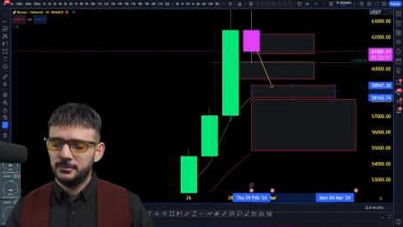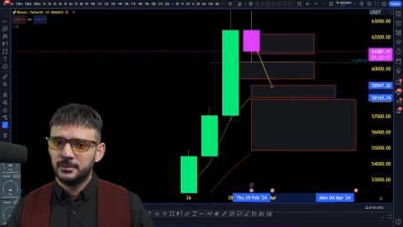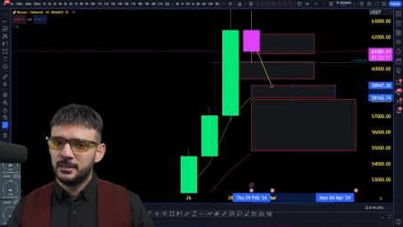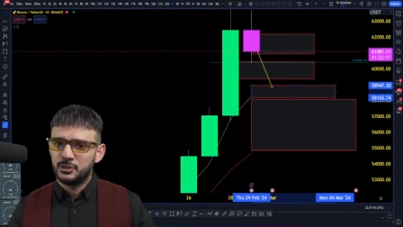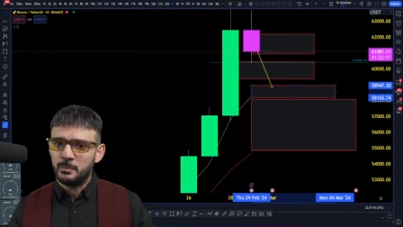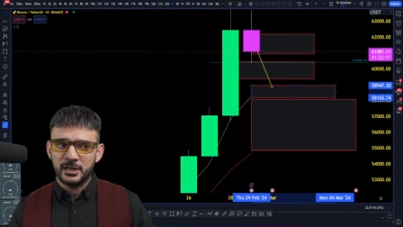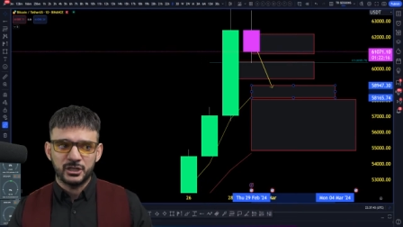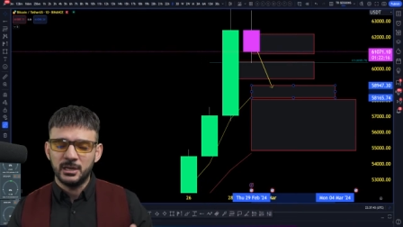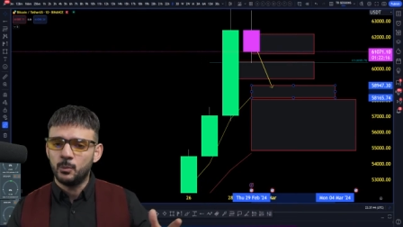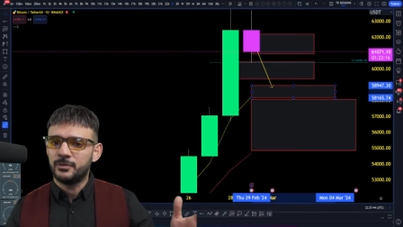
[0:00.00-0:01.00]

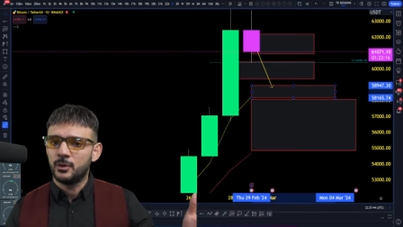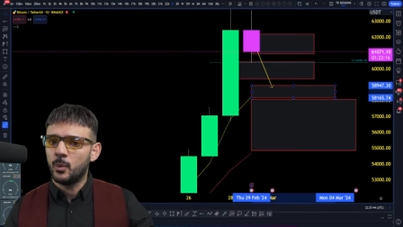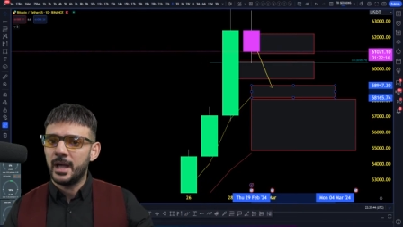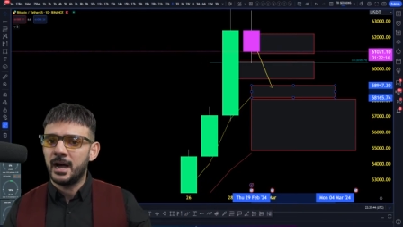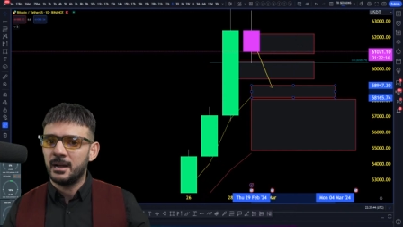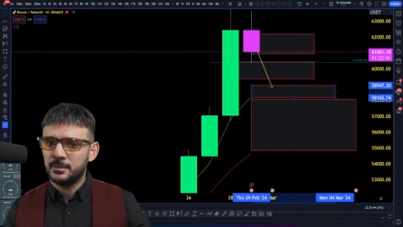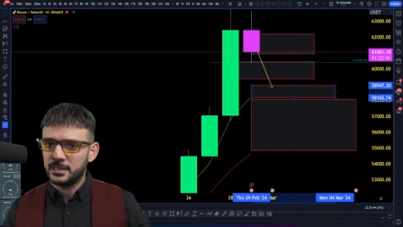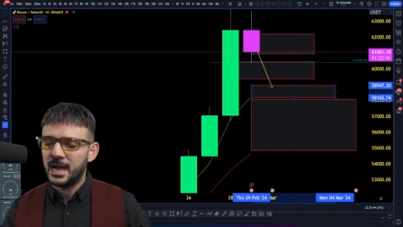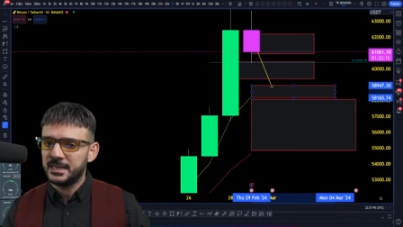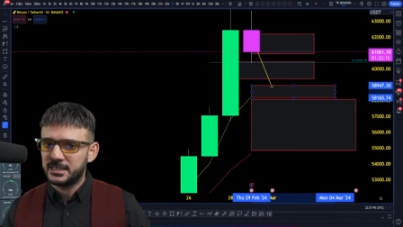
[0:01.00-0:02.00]
especially with the way I'm,
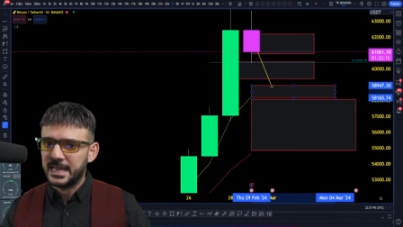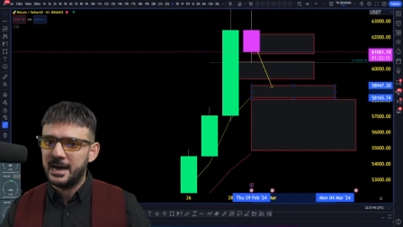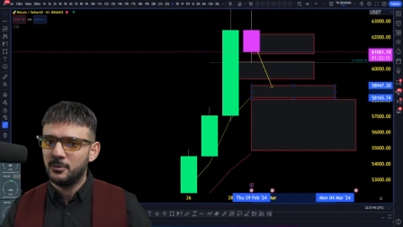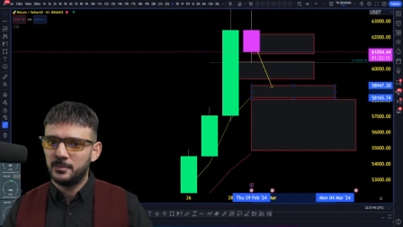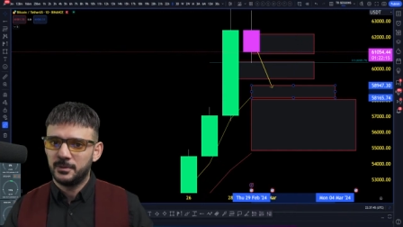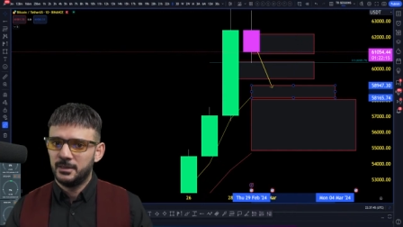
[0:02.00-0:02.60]
I scalp.